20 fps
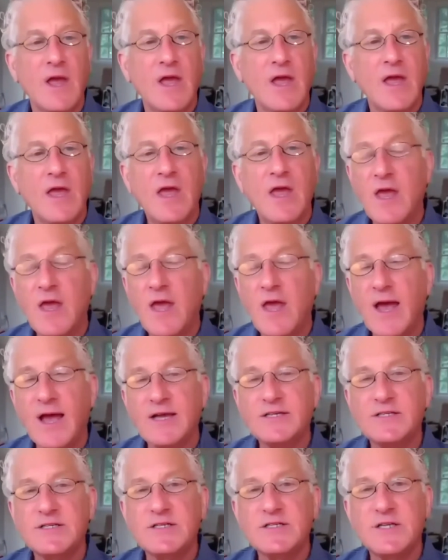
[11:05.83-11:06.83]
He
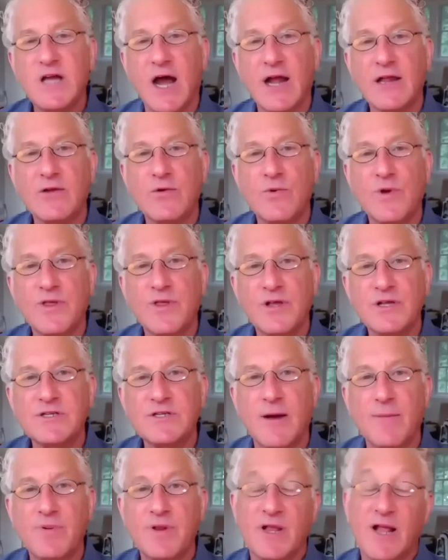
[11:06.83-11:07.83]
has decided with his
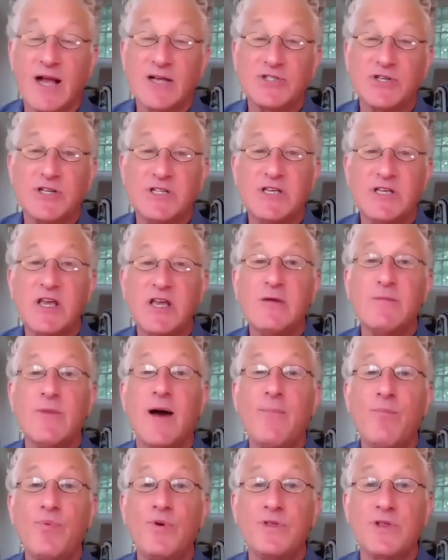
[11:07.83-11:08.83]
company to actually team
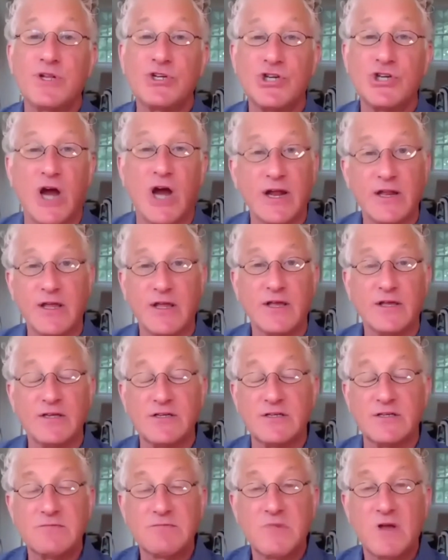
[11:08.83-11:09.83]
up with the
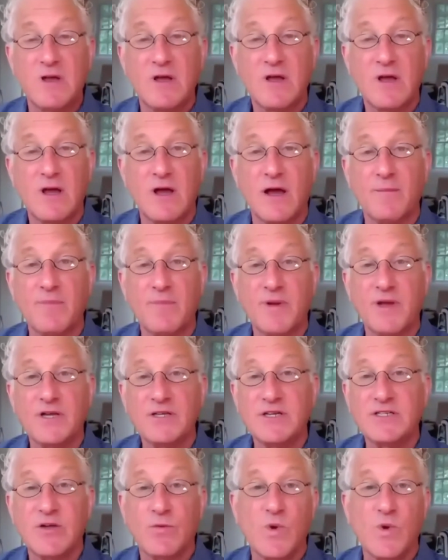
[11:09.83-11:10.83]
Chinese because he
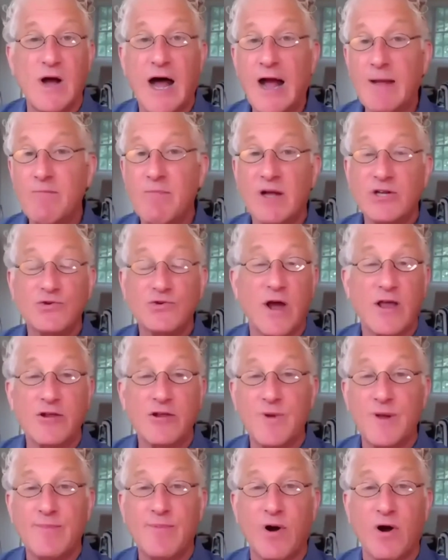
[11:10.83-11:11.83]
said, well, I'd much rather
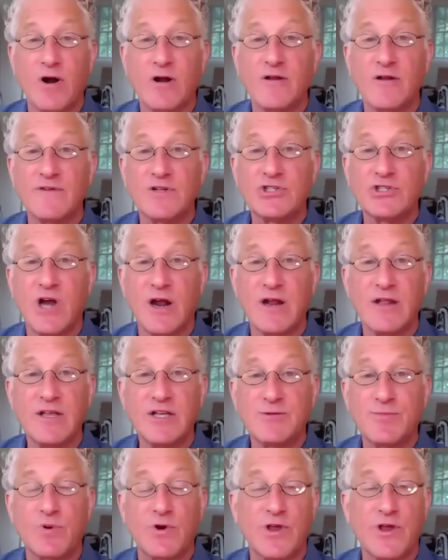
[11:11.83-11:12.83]
be part of a
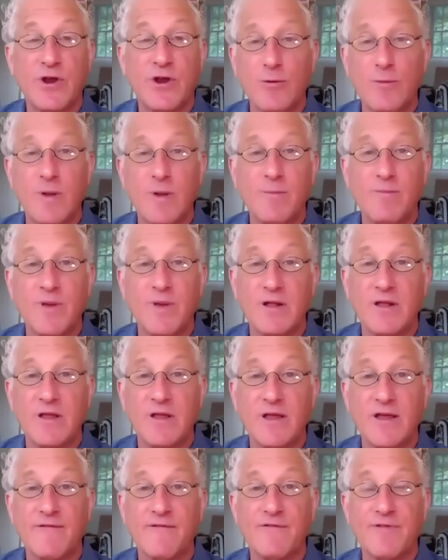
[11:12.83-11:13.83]
Chinese procurement bid
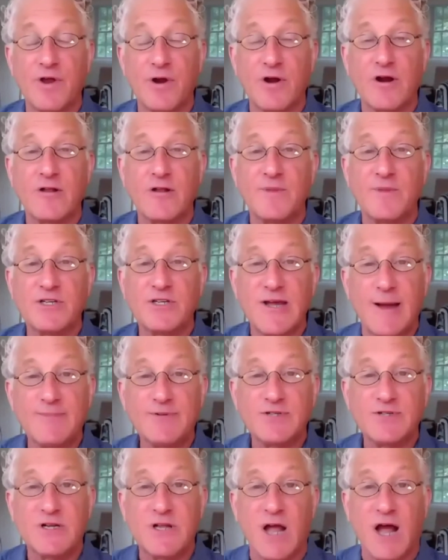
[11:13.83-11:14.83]
if they're going to be
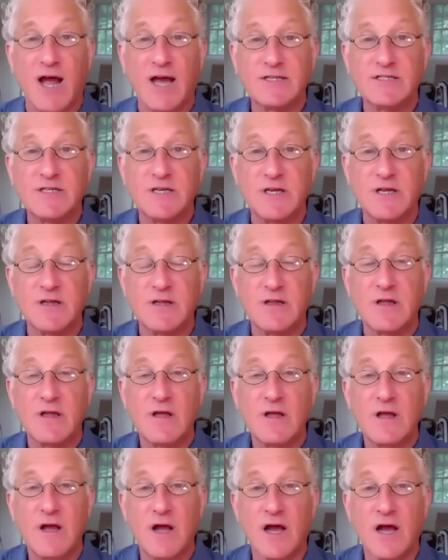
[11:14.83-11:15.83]
subsidizing
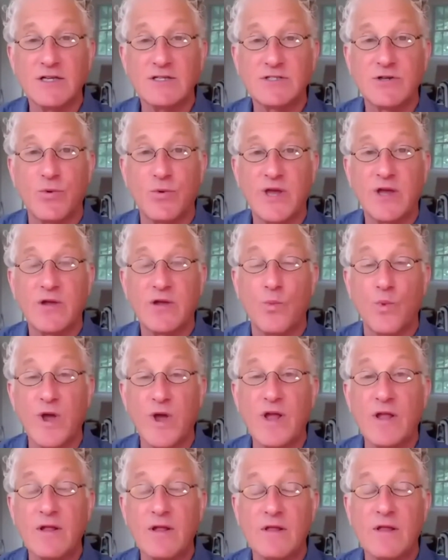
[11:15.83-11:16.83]
us so we can
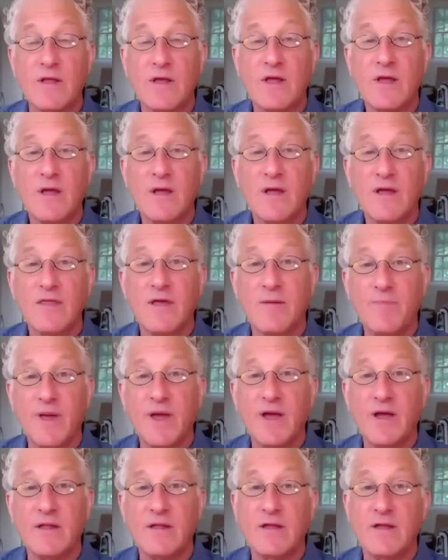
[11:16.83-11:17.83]
win the
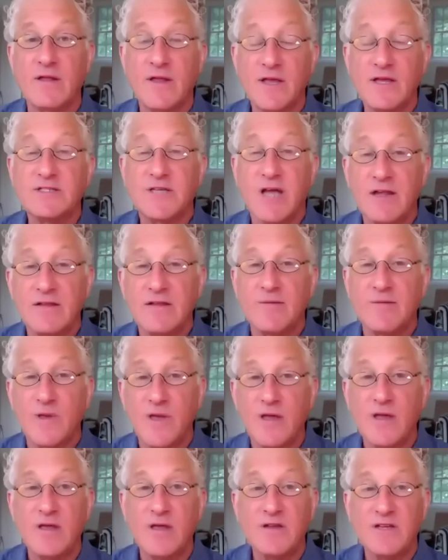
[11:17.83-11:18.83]
bid. And he said to
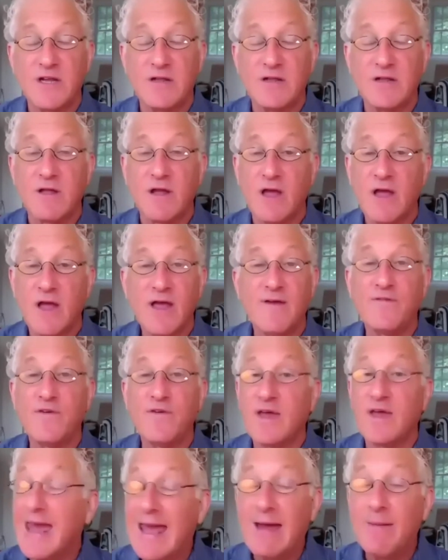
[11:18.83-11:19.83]
me, he said, if you
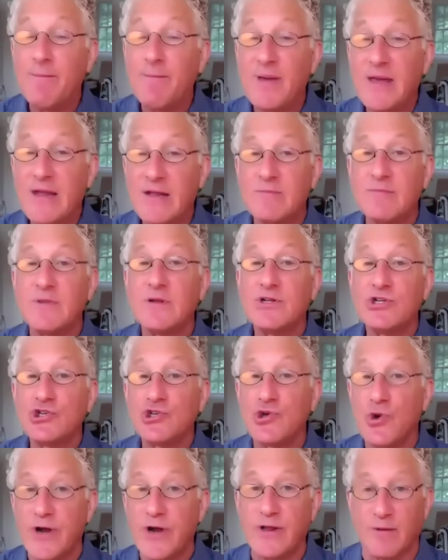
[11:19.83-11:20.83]
can't beat them,
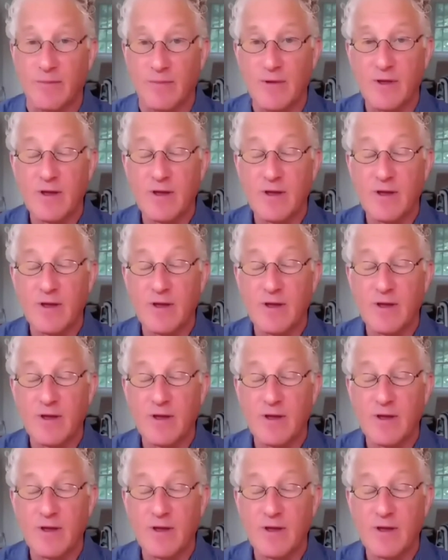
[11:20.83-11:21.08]
join them.